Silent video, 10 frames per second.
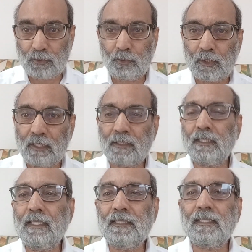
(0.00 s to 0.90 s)
So this
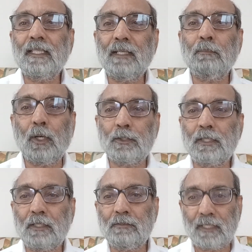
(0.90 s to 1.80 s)
is in a
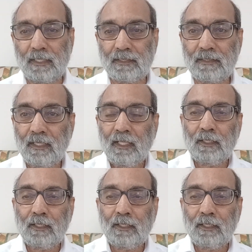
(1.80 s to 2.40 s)
positive sense,